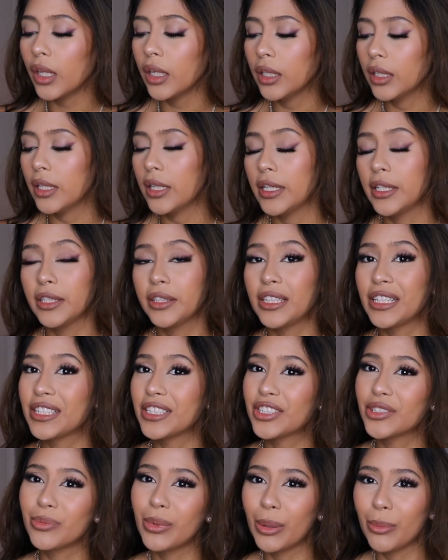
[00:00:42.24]
and
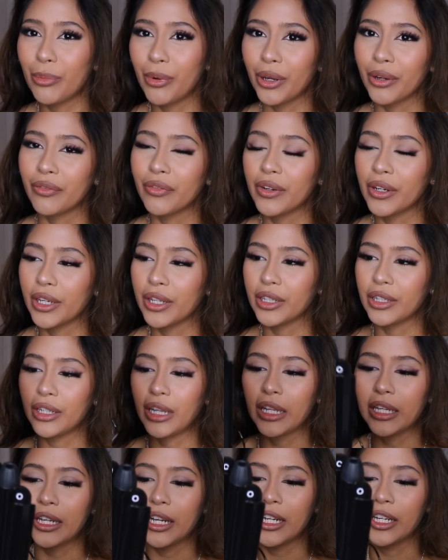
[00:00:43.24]
thanks to my boyfriend,
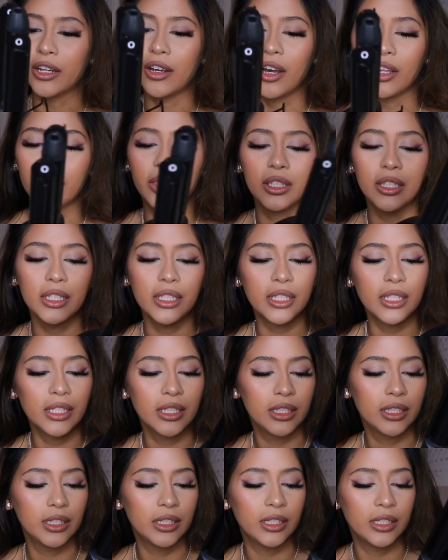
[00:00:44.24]
like, I got
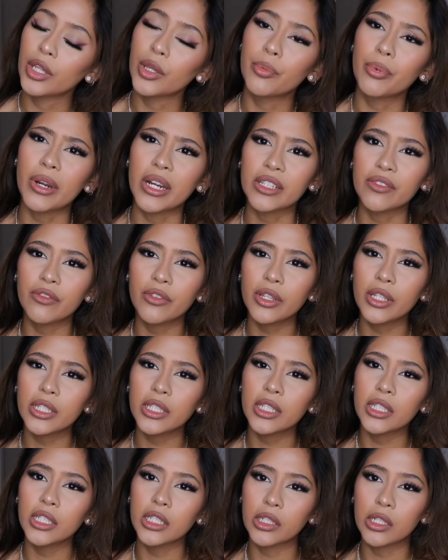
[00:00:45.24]
this. The price for
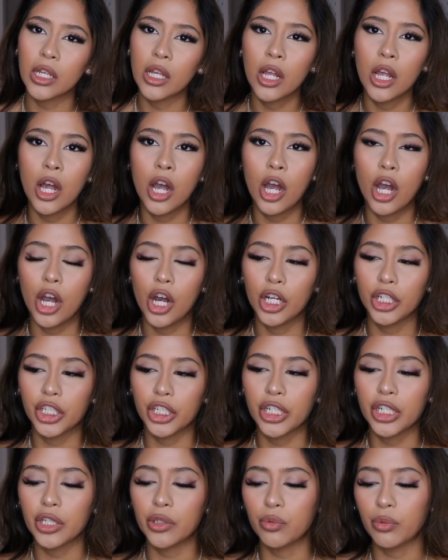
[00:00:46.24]
this is
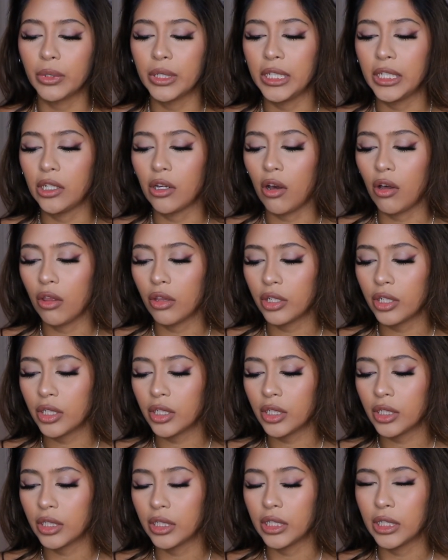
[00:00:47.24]

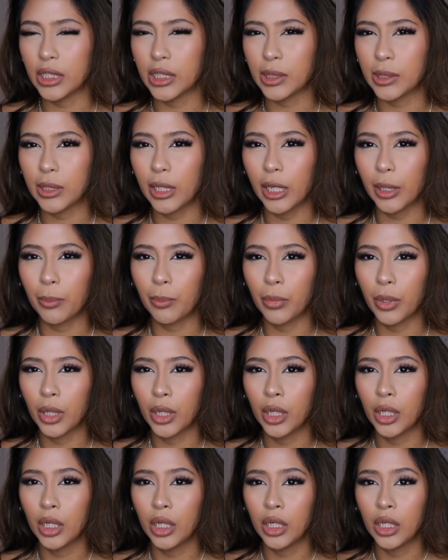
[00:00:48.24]
$120, and it's like,
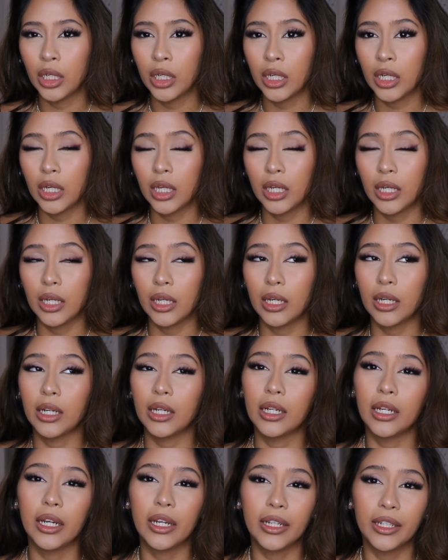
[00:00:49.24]

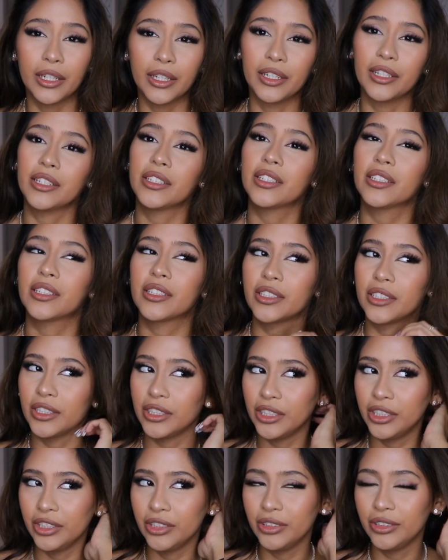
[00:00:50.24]
I guess
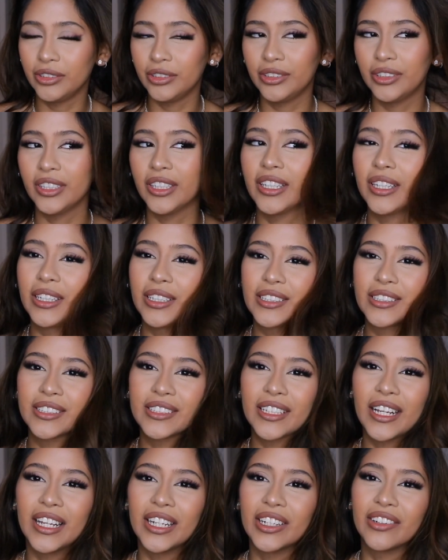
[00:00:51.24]

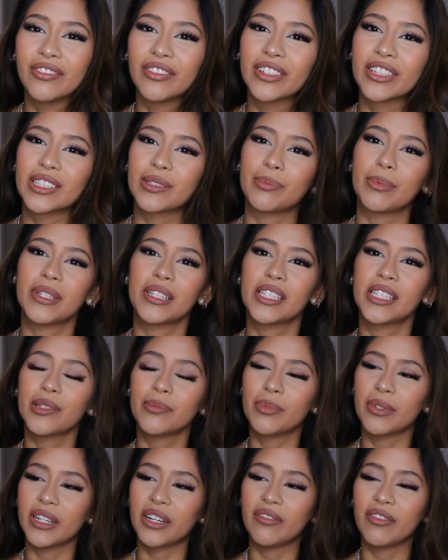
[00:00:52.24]
it's kind of
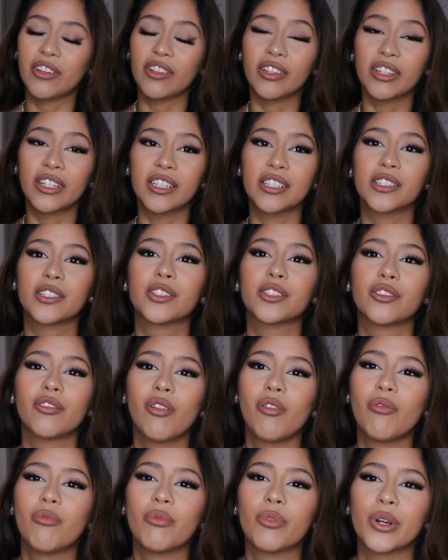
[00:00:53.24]
expensive, but I feel like it's
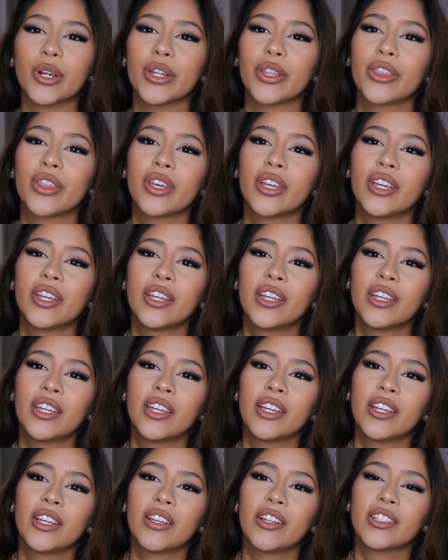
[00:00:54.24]
so worth
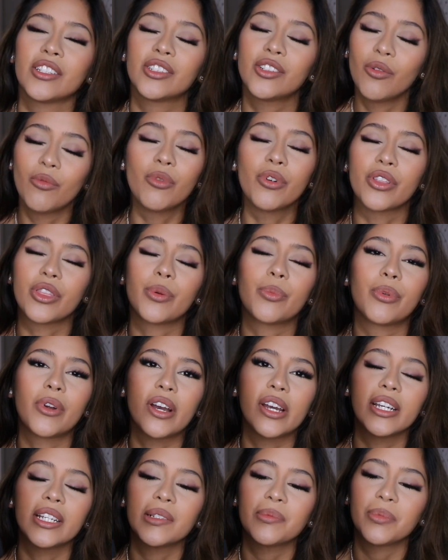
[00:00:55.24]
the
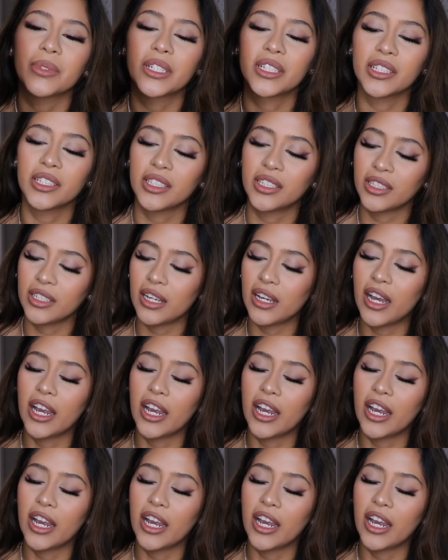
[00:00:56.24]
price because